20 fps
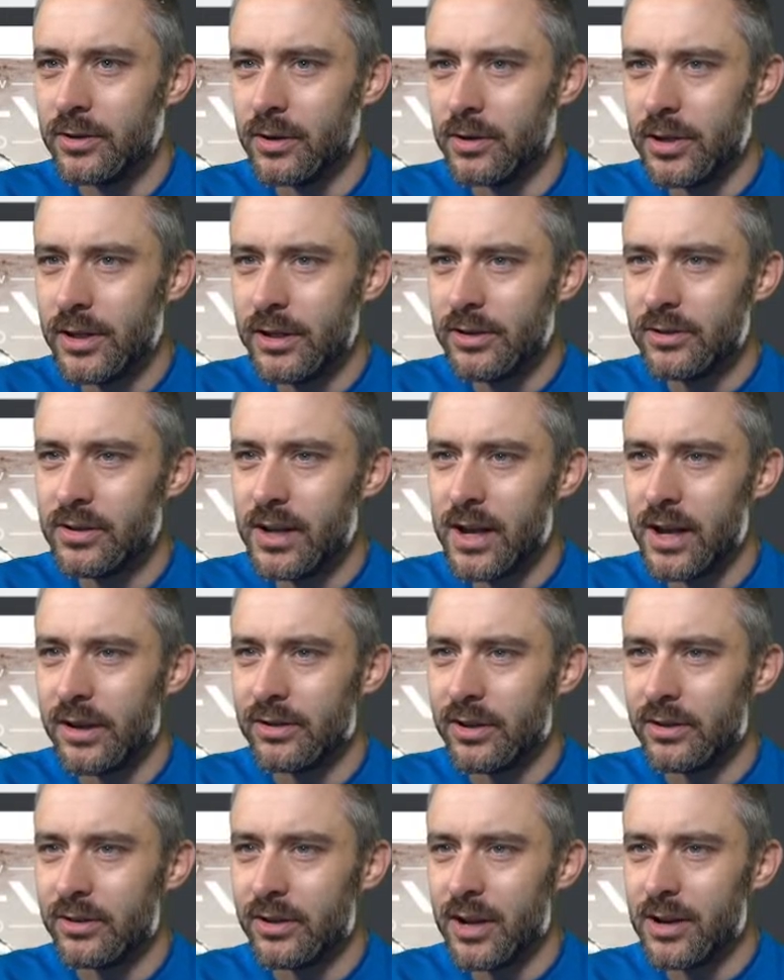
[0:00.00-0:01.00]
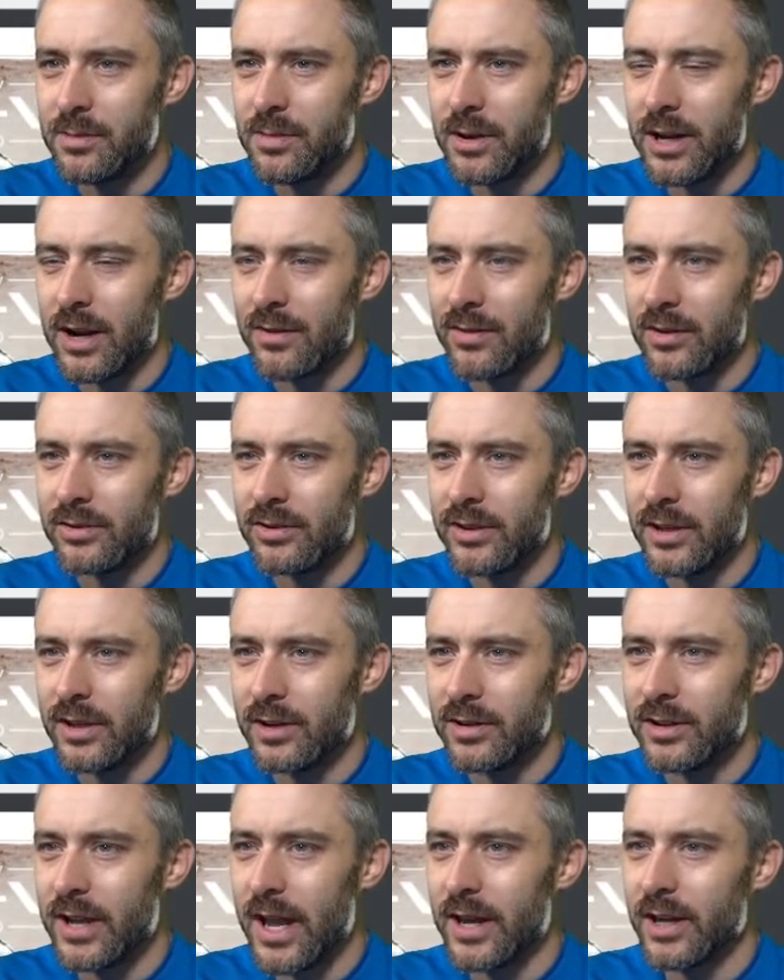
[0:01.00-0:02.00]
he says, has anybody ever seen or
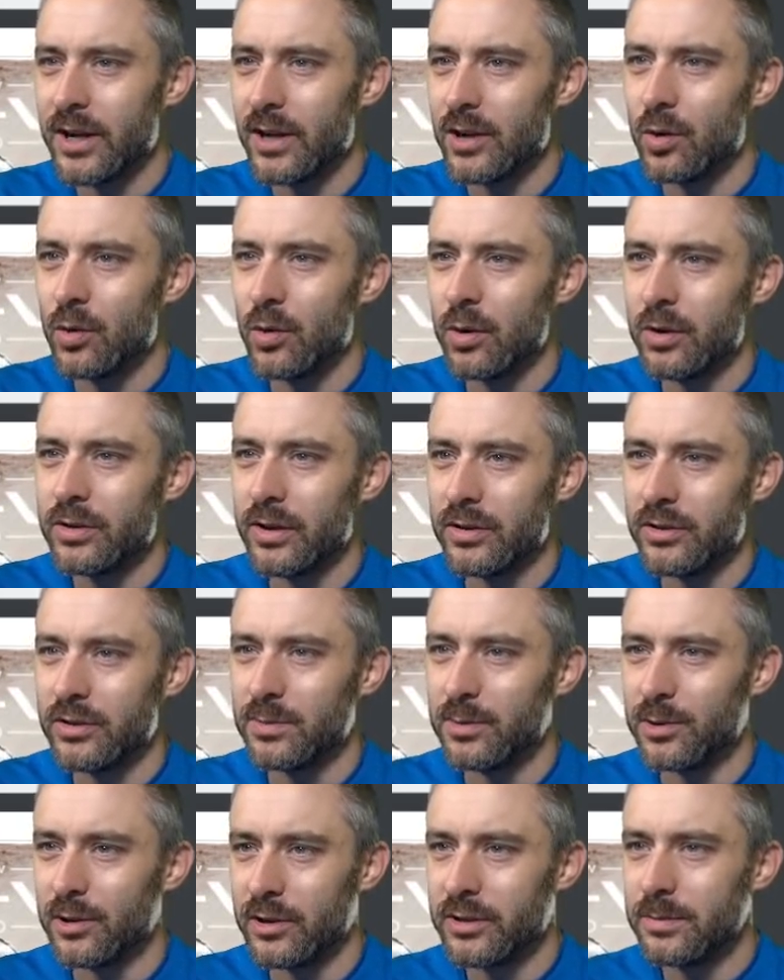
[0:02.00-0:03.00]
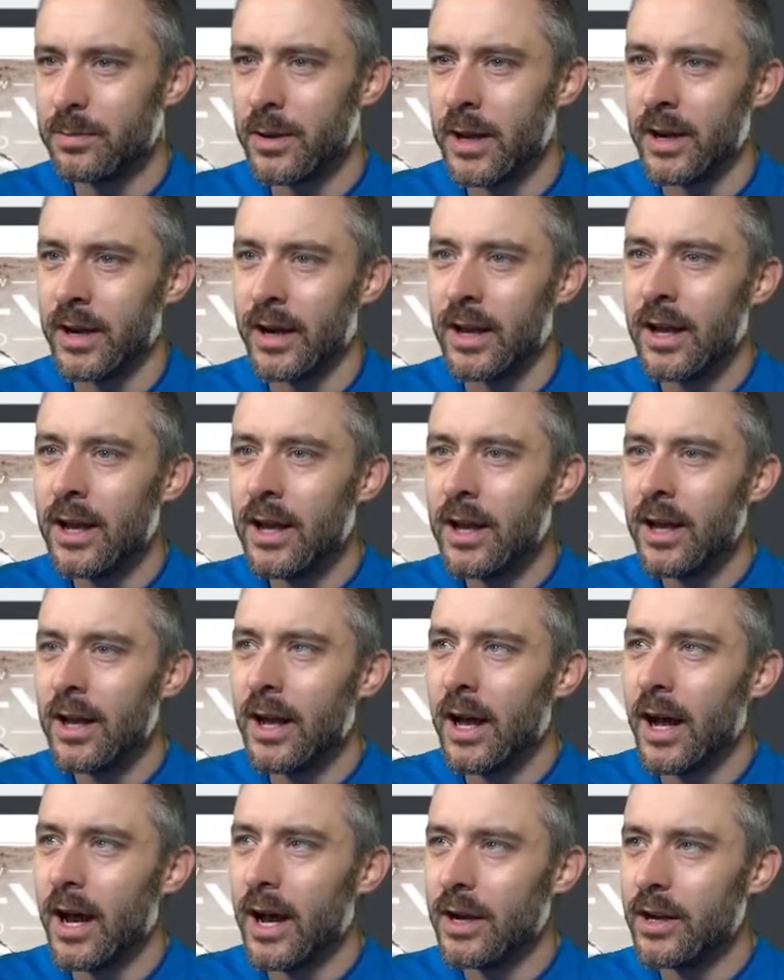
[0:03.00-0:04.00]
taken a course on sports betting?
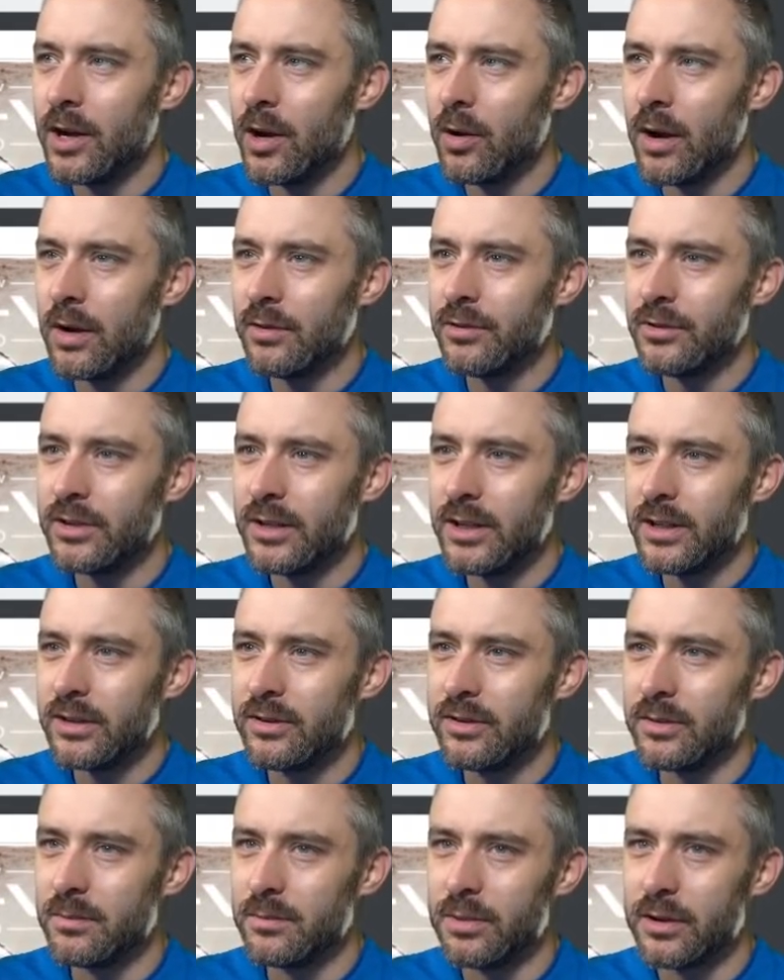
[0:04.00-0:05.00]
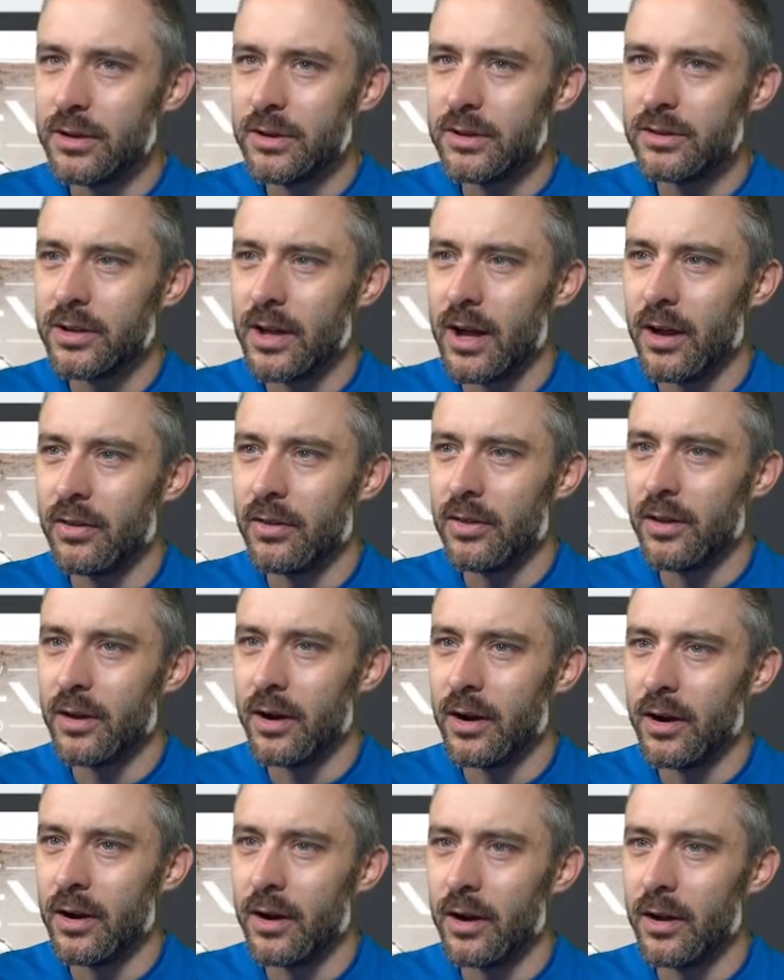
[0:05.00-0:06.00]
I know I've seen some books out
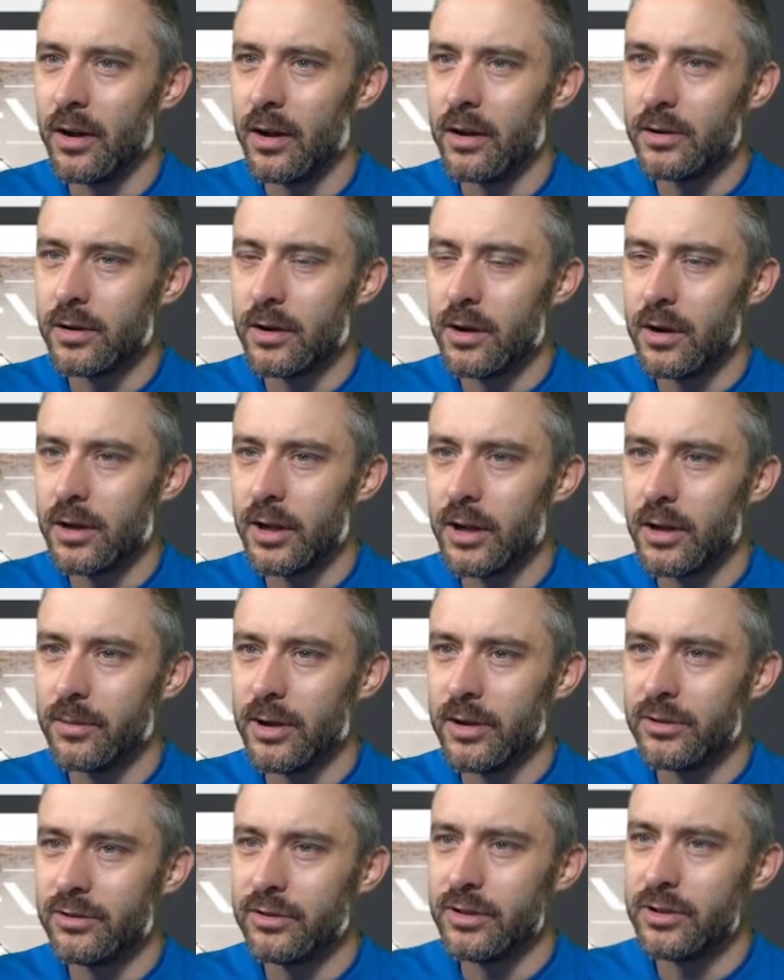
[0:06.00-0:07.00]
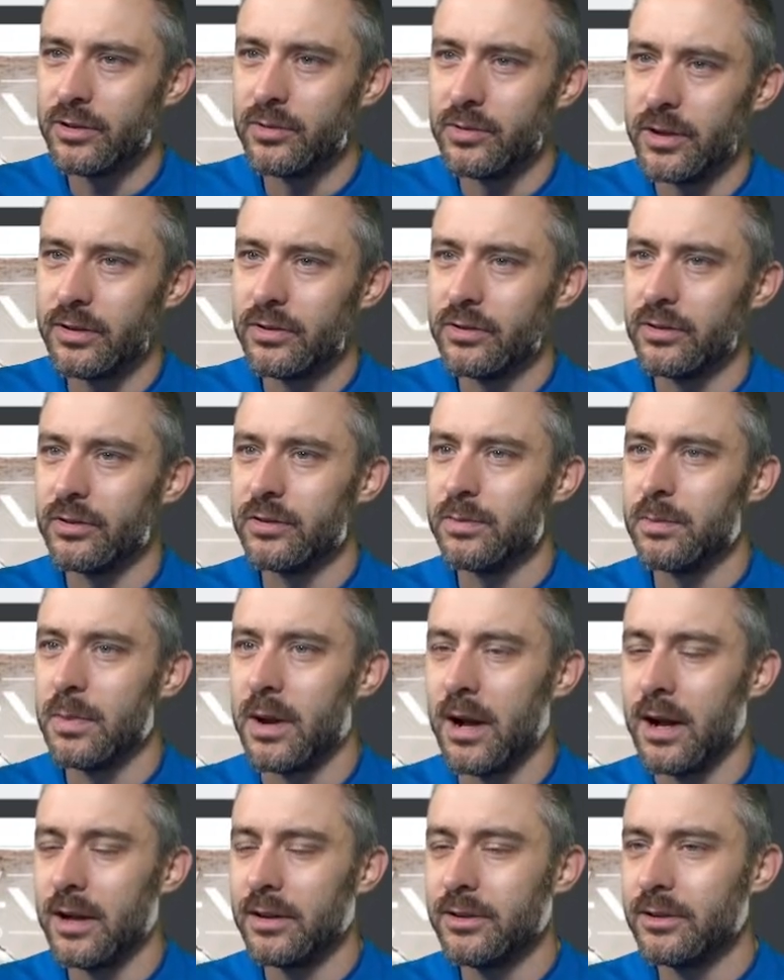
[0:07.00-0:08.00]
there talking about situational
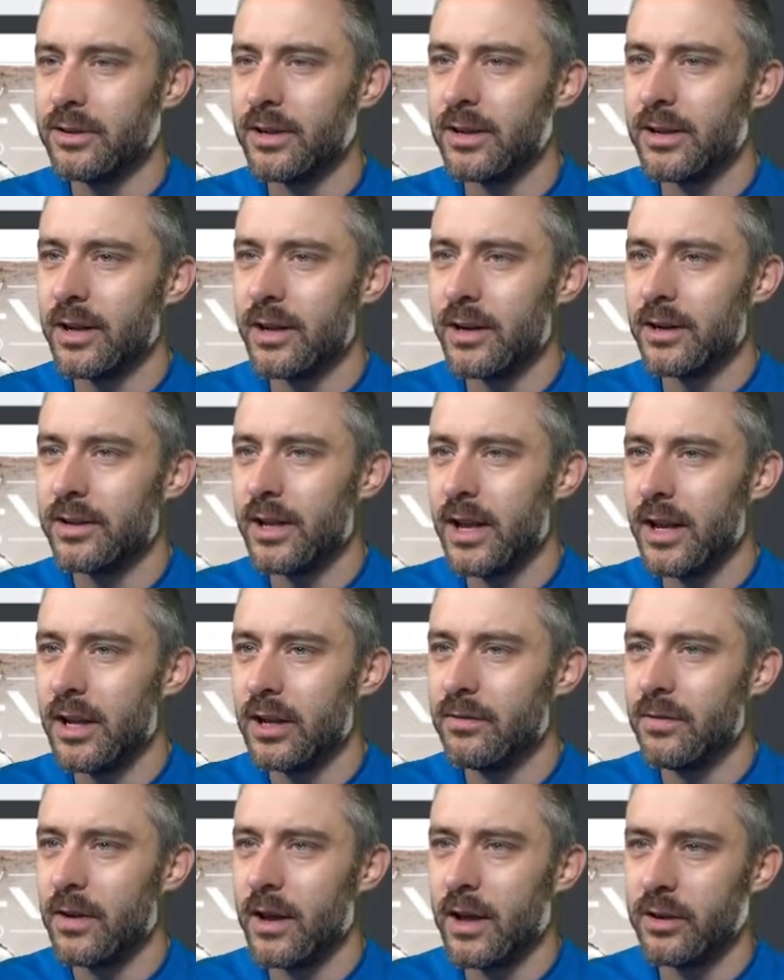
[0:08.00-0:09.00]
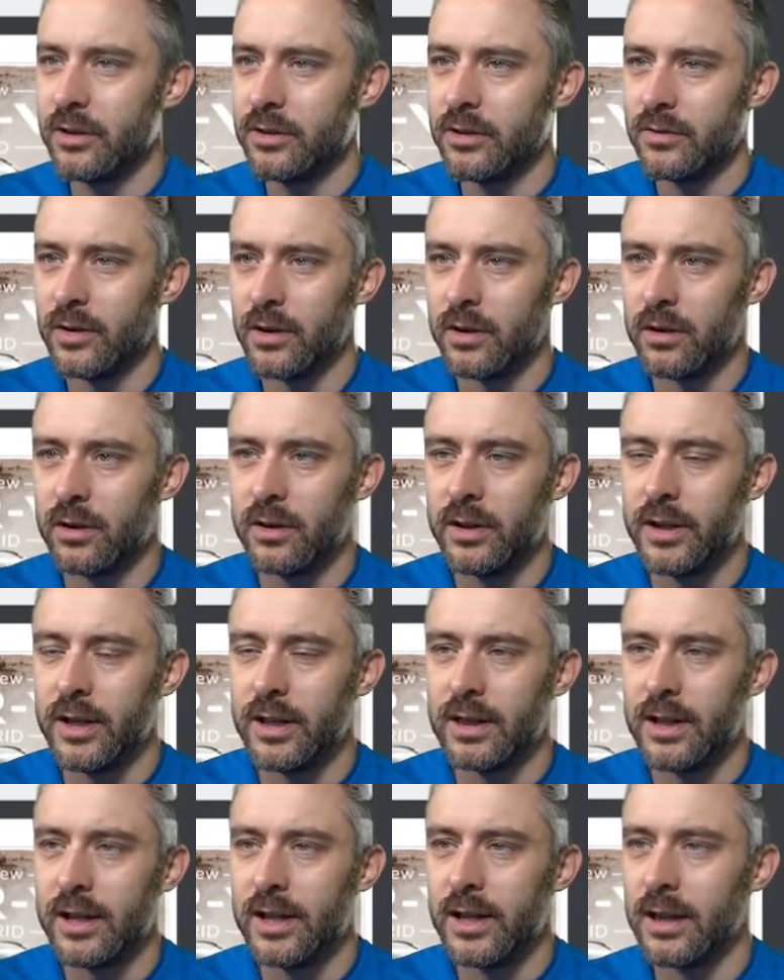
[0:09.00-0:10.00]
spots and how to take advantage of early and
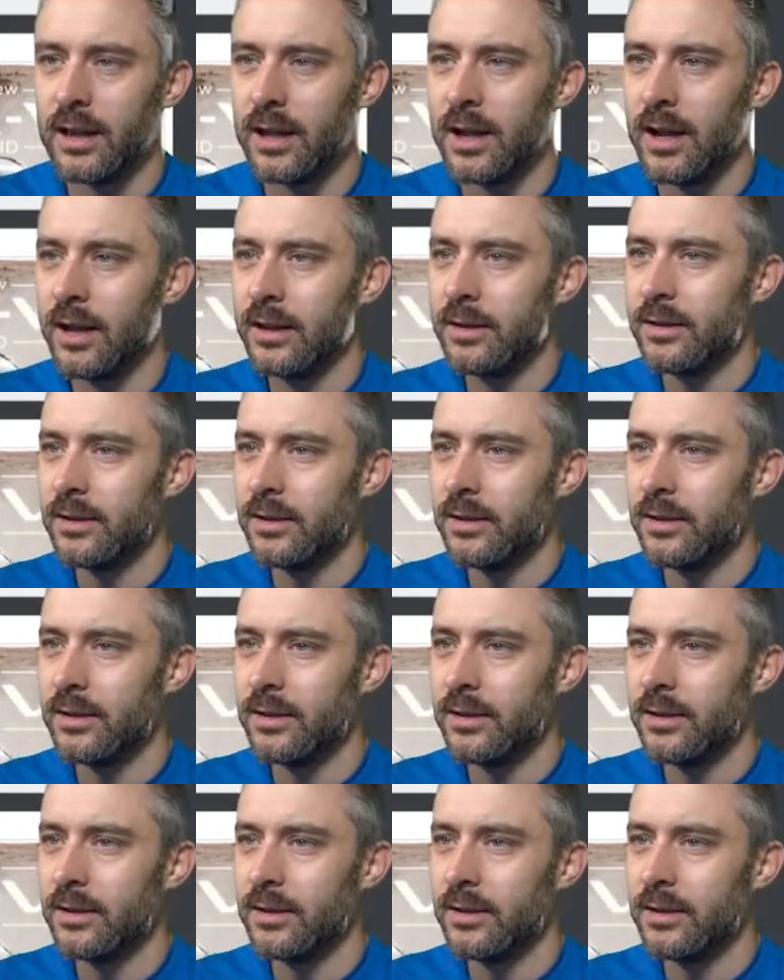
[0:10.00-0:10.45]
late lines,